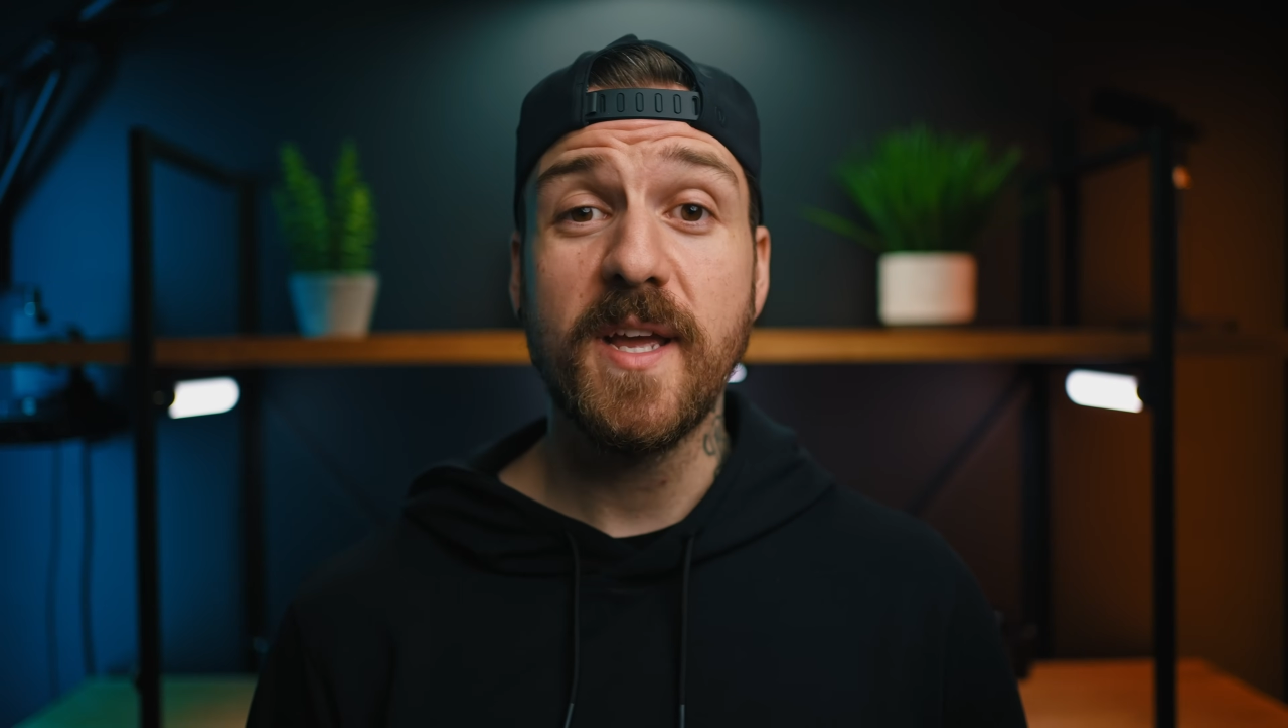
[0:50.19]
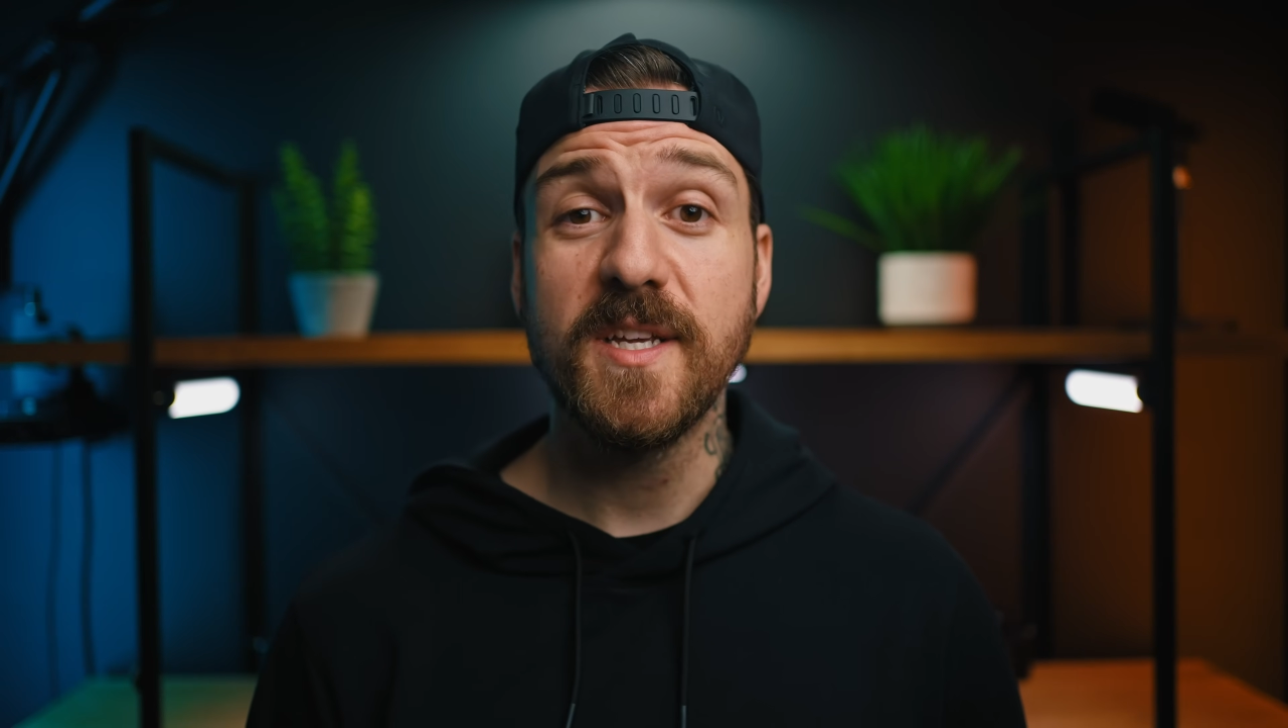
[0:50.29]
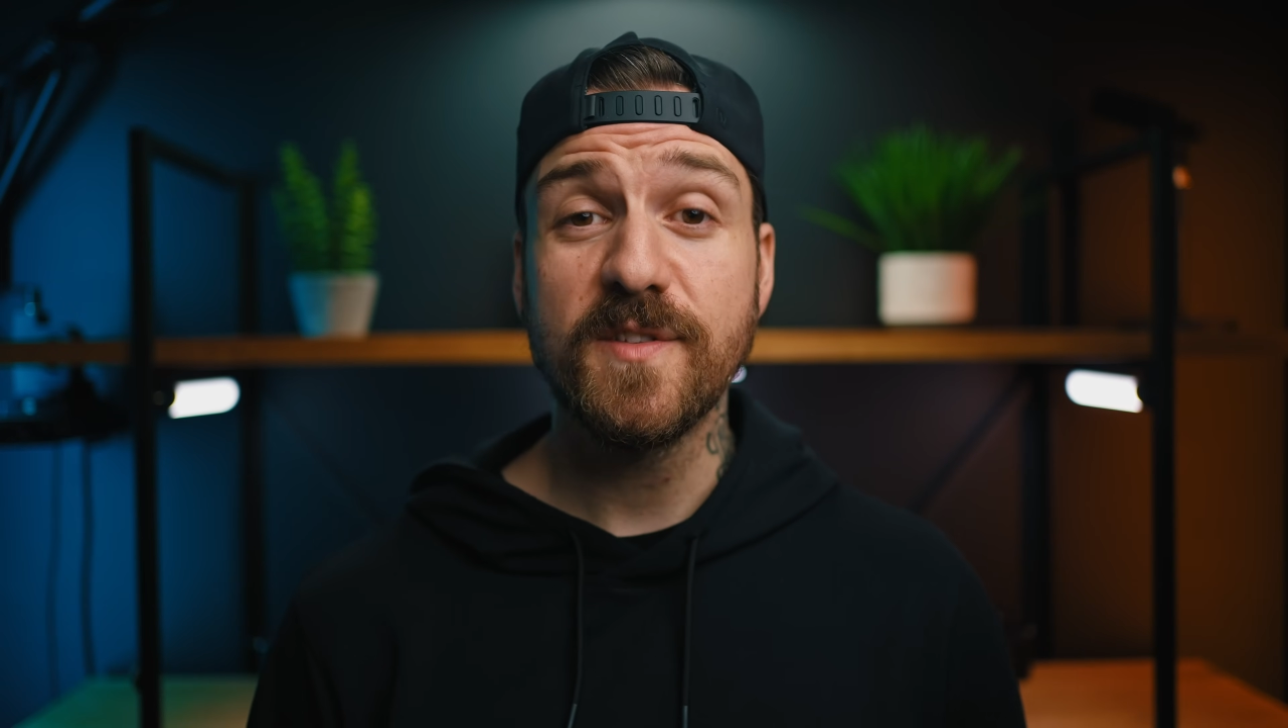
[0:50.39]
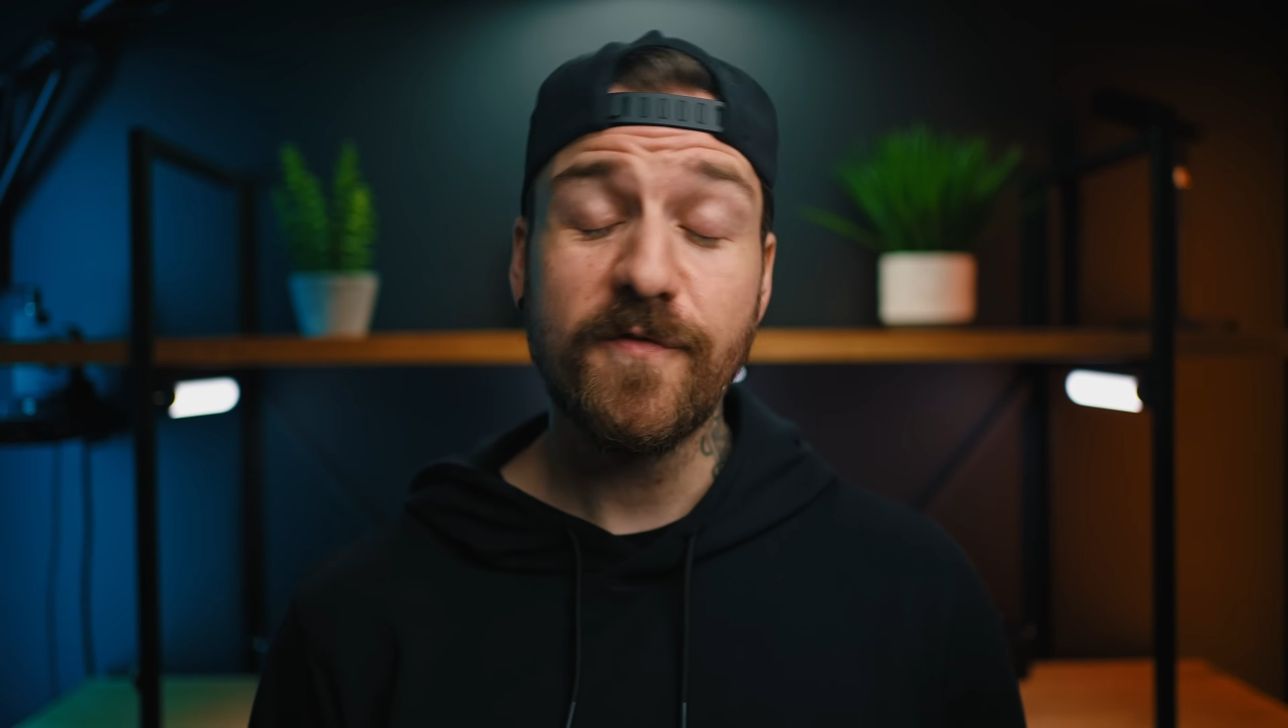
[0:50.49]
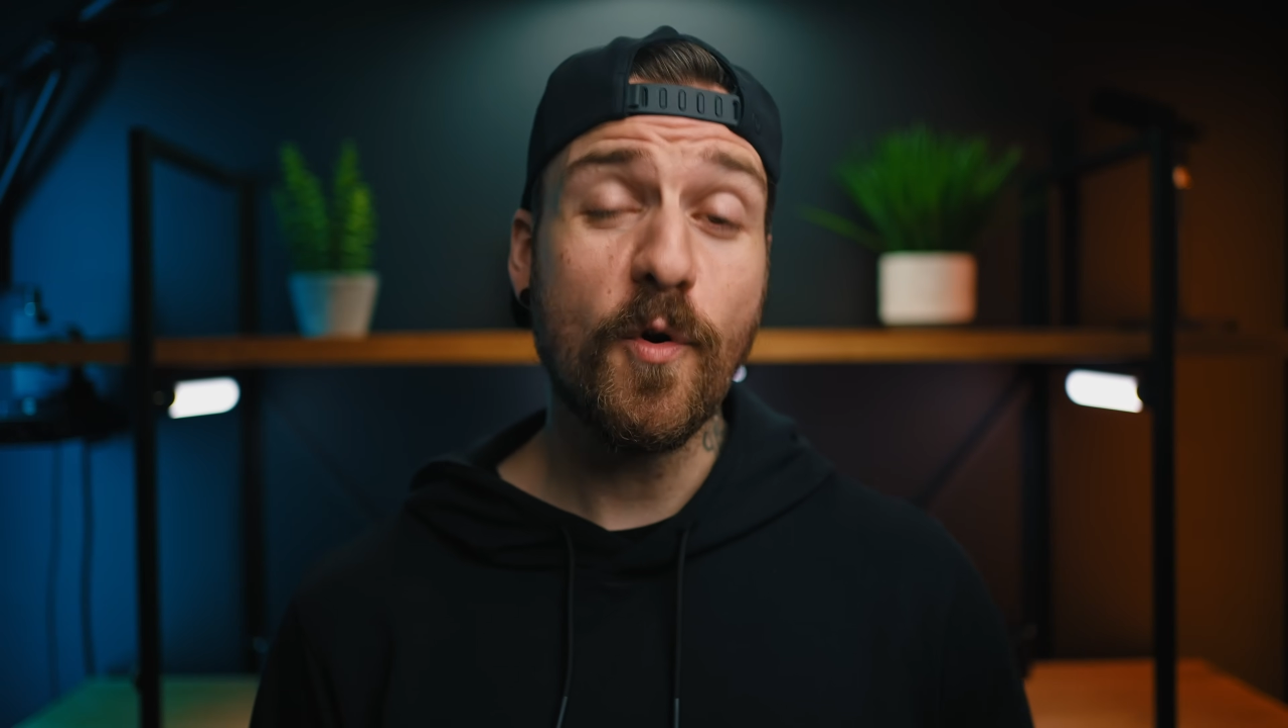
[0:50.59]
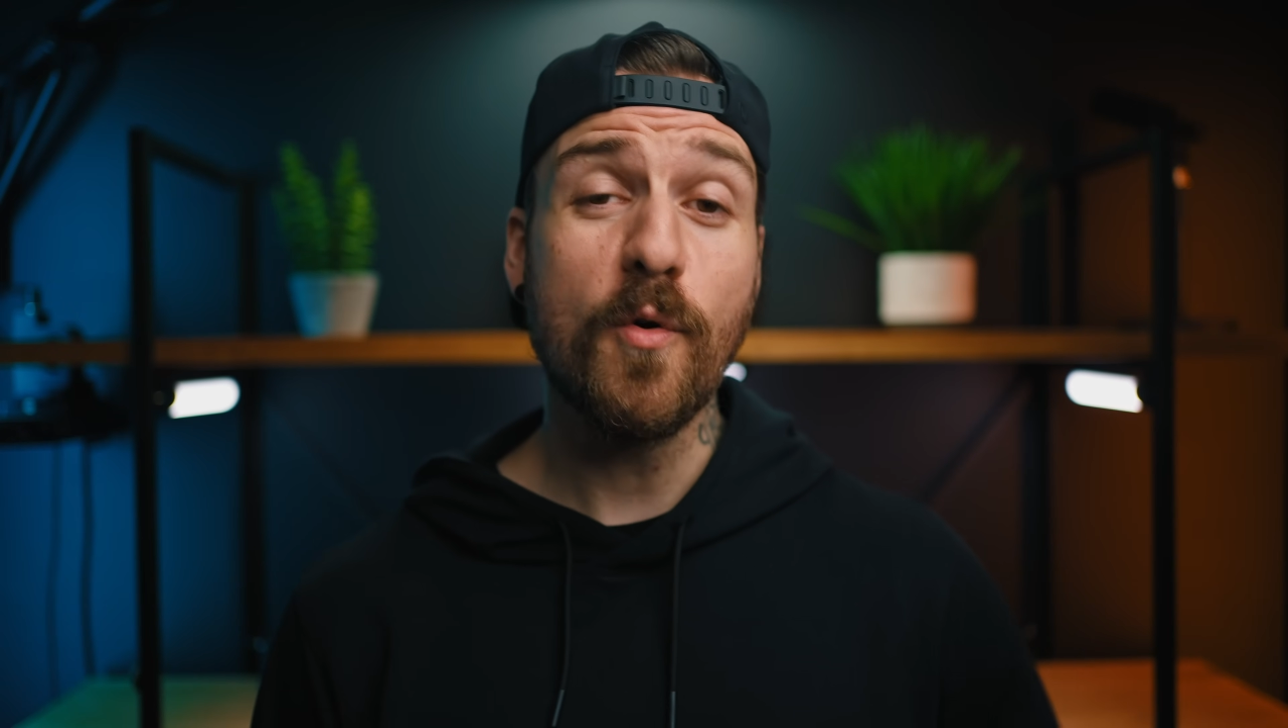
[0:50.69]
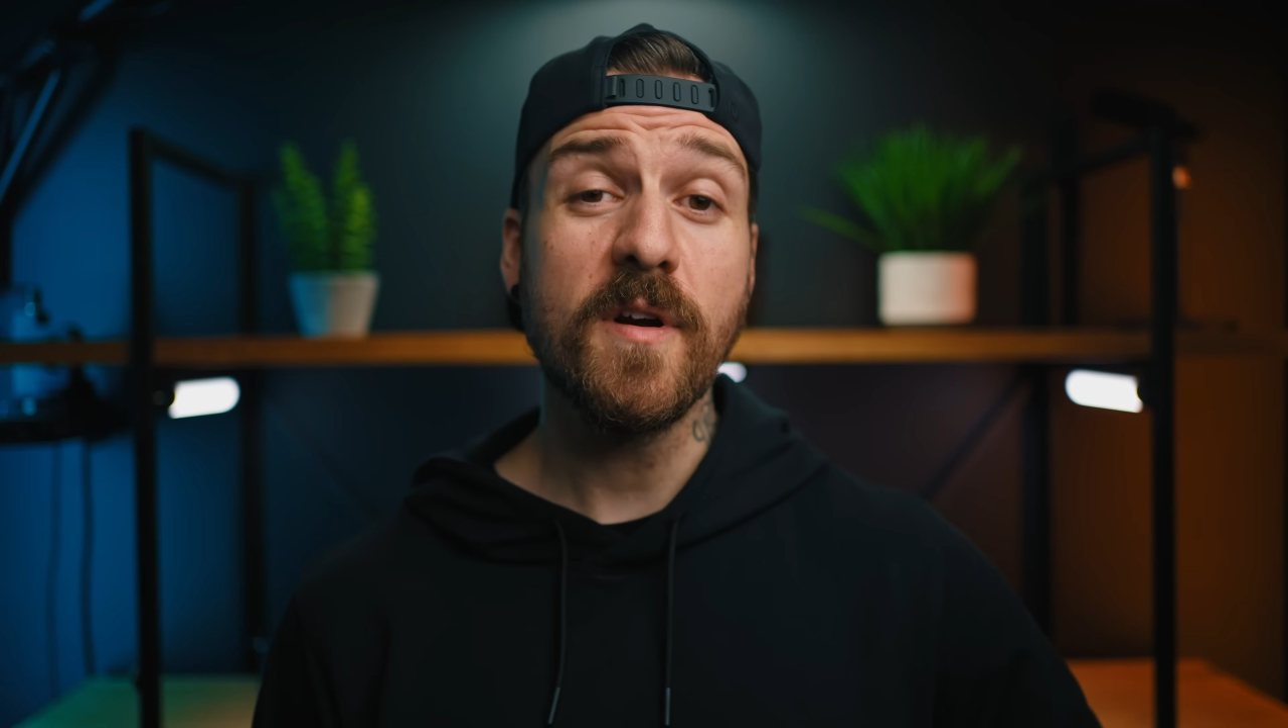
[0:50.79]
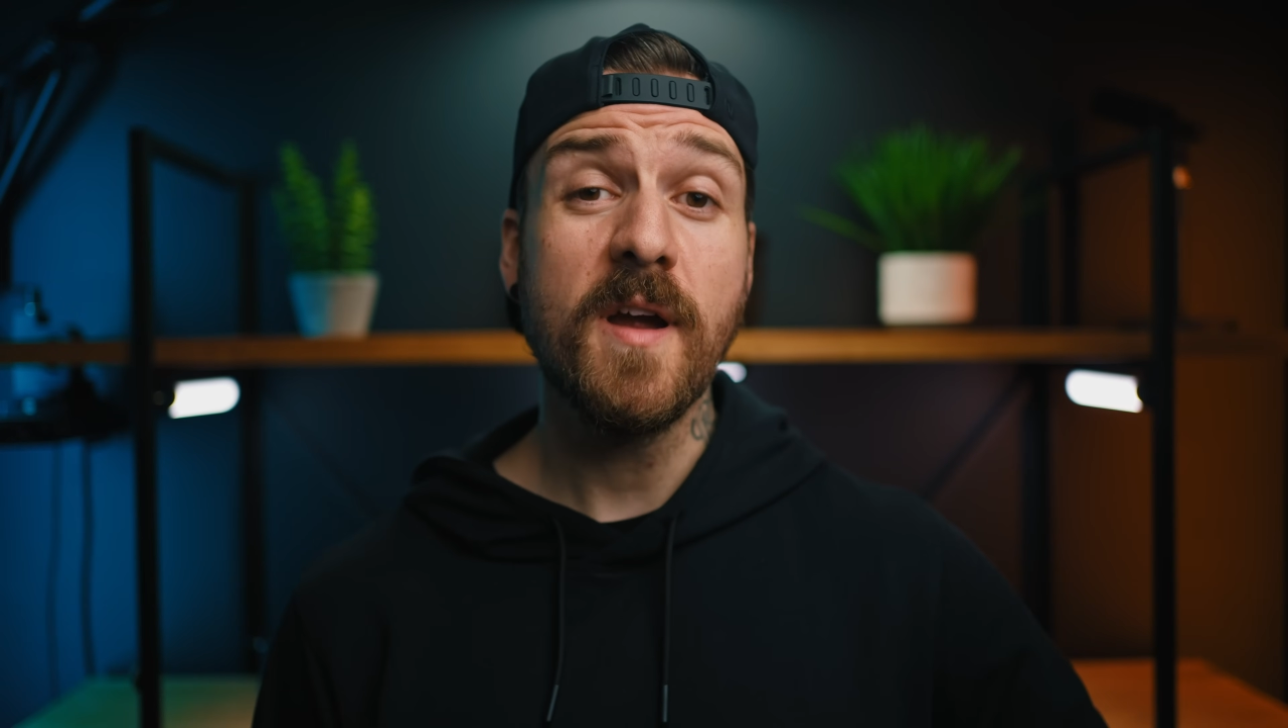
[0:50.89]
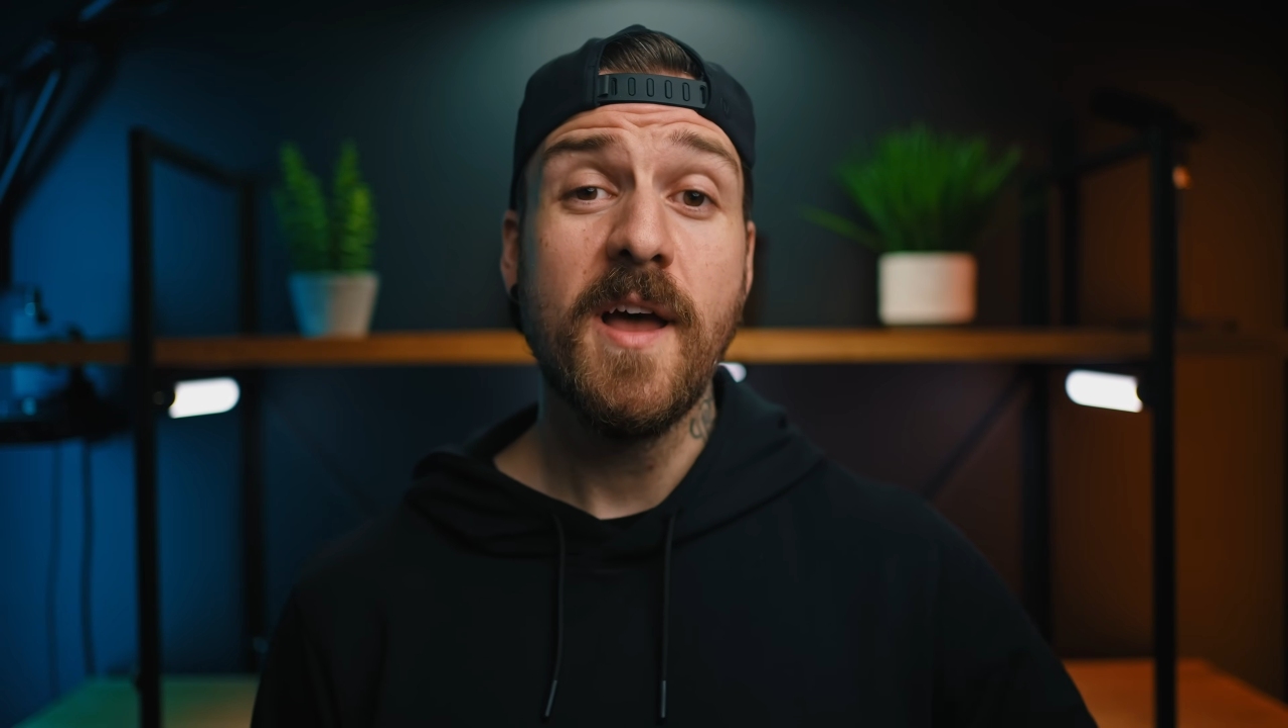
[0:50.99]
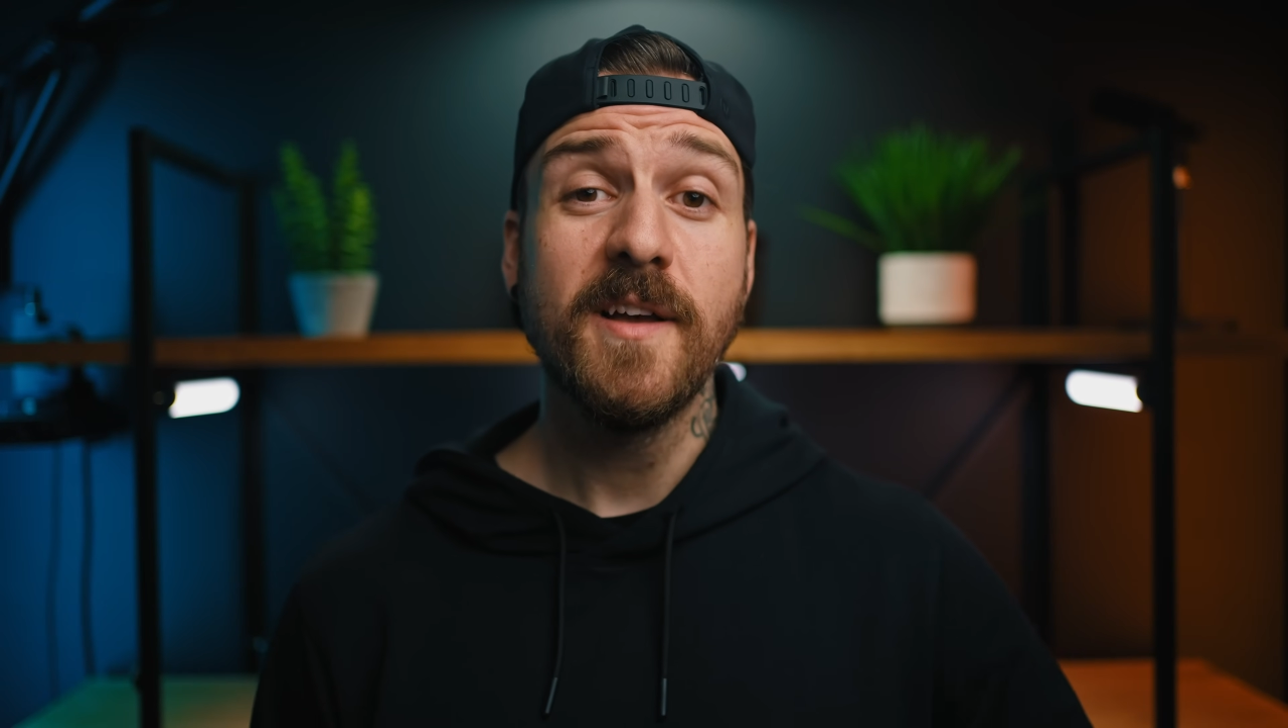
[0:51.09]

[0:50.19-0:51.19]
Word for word: is for.